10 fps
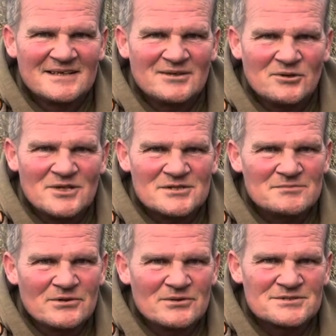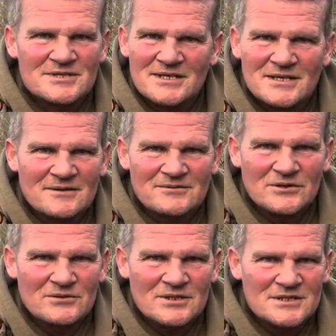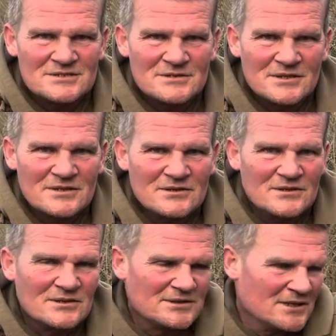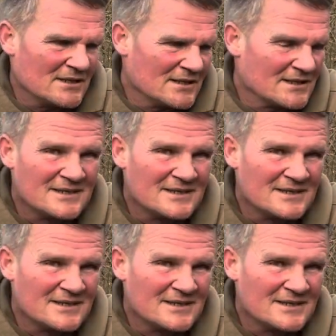God, these mirrors in a few years. God dear.